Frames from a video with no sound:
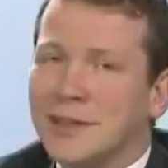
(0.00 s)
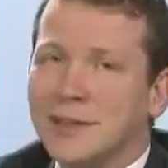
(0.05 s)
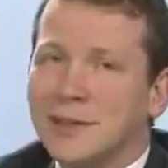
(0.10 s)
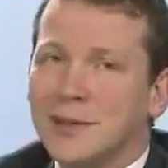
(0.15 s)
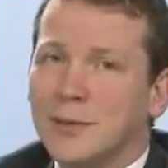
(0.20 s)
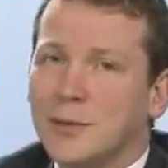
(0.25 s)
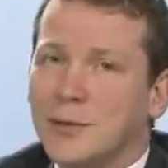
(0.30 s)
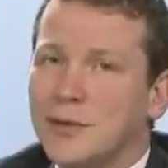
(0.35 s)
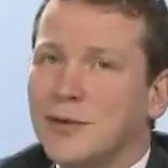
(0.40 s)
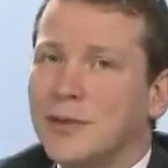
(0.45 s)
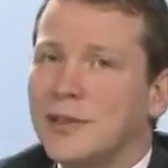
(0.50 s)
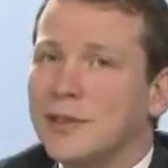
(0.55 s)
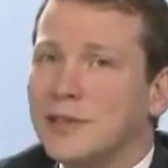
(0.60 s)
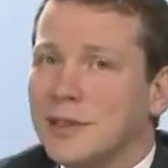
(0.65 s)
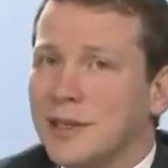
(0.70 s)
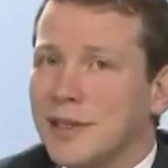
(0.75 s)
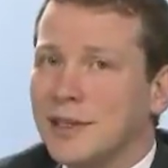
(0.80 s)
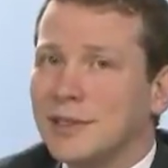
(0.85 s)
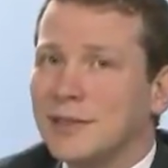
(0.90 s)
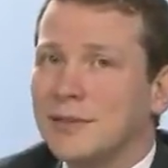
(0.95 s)
to move these
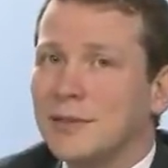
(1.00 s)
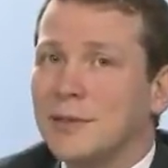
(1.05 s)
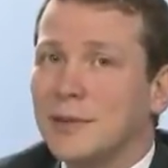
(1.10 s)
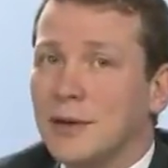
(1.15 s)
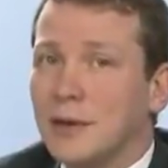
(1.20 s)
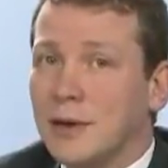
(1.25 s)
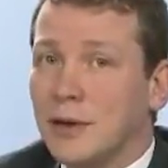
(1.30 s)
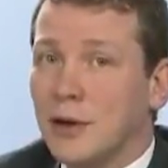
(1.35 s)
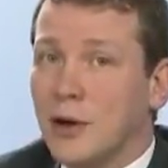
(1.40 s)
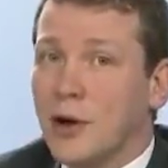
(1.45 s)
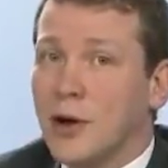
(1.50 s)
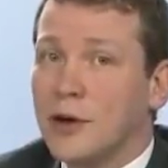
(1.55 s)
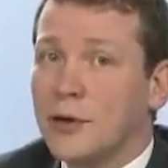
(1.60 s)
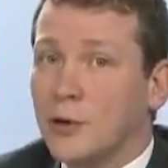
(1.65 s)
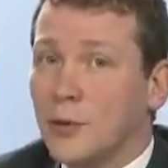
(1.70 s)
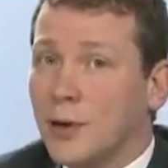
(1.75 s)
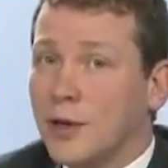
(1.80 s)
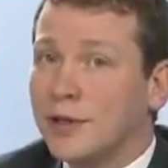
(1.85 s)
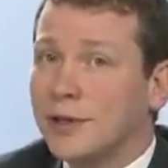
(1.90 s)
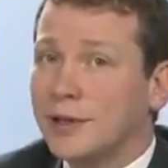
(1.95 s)
things along
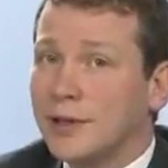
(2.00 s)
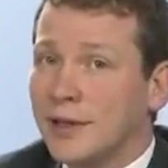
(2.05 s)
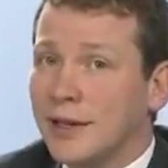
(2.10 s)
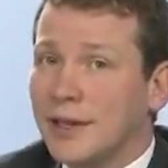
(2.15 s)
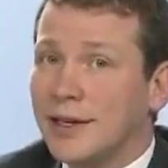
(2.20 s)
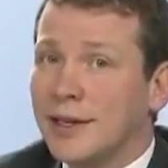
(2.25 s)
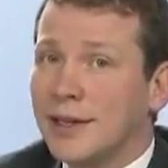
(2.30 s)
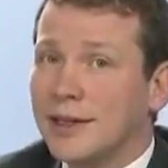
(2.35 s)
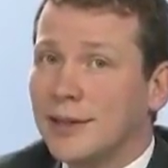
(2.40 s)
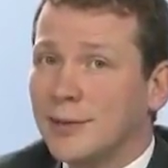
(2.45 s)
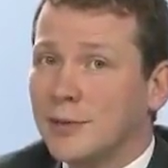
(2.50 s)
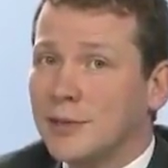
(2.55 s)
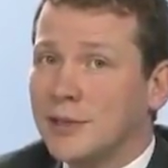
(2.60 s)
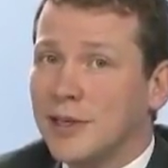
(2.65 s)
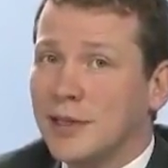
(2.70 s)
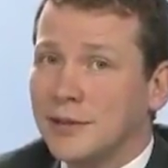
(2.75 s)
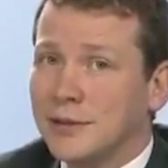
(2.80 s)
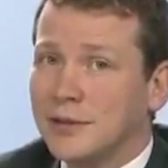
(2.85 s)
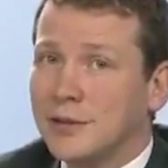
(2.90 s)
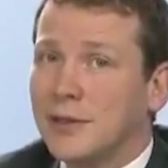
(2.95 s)
quickly and get them
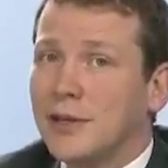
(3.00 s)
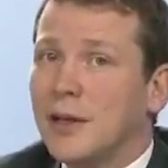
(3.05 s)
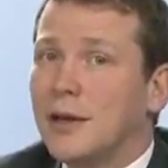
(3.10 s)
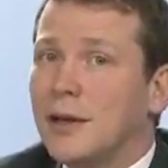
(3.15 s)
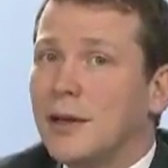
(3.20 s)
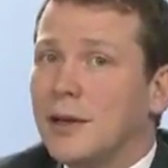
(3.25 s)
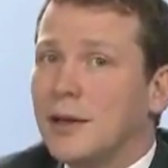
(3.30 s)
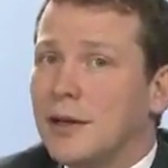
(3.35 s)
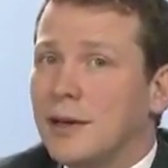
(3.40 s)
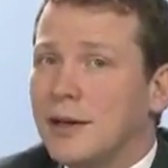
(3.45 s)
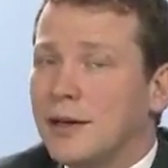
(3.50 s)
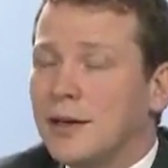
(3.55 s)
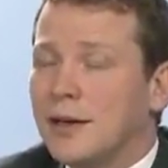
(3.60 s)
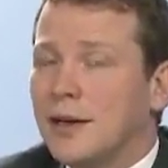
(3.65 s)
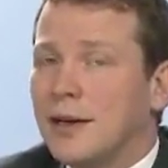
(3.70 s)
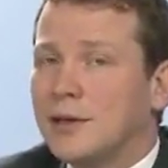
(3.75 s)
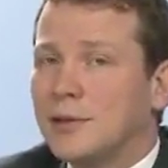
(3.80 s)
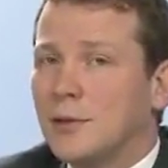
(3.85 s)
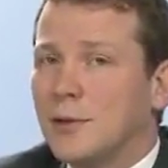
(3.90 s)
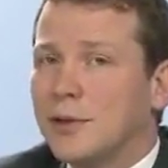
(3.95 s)
settled
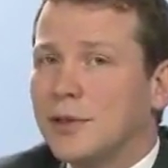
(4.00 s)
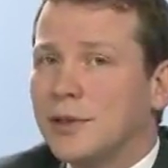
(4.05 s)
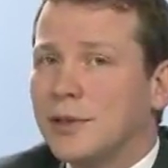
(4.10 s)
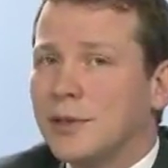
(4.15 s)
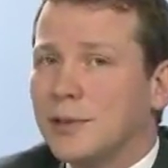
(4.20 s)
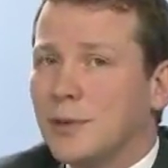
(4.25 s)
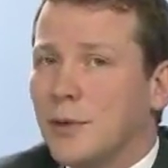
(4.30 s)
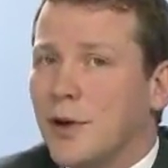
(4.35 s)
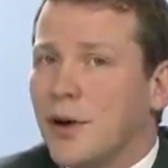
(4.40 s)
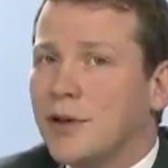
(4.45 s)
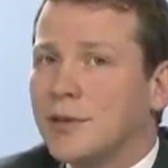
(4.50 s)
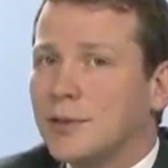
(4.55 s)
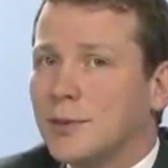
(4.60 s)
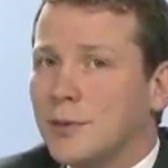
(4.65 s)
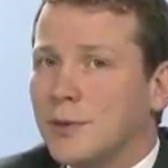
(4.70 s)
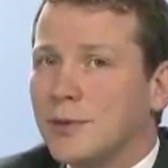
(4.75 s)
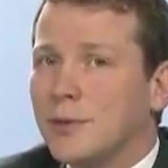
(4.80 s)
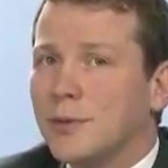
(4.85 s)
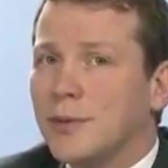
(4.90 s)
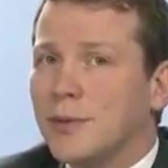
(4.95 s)
as quickly as
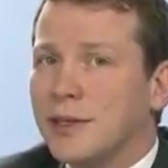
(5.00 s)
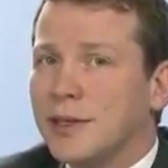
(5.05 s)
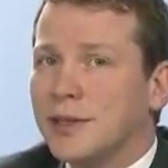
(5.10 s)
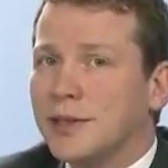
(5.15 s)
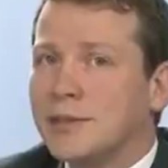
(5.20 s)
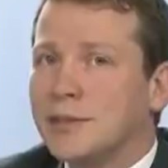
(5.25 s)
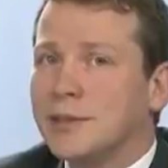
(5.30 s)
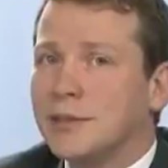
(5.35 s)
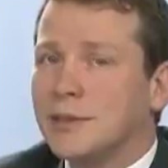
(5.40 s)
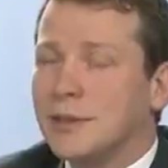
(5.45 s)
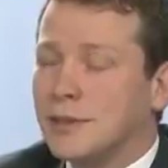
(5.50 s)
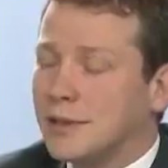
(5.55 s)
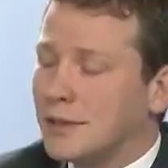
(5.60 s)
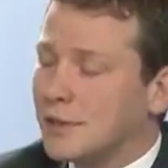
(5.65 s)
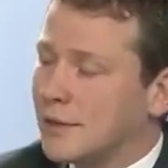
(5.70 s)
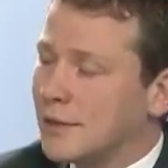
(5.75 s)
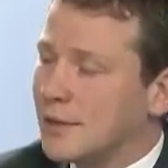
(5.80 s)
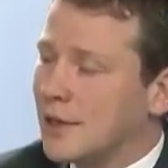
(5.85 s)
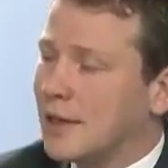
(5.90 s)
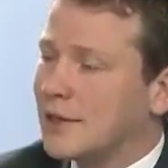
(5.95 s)
possible, because
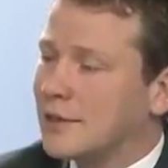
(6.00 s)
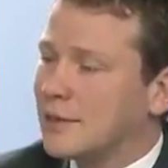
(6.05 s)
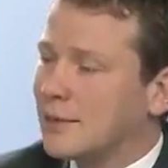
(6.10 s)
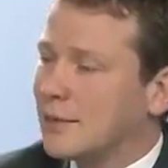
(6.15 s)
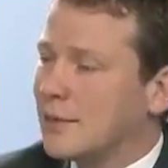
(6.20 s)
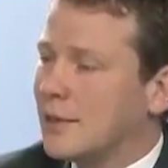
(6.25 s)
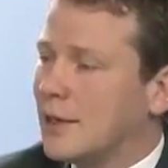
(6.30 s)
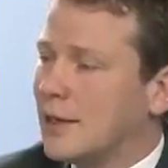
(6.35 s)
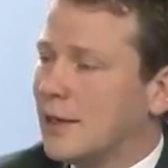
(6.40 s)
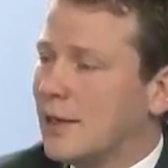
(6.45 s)
that's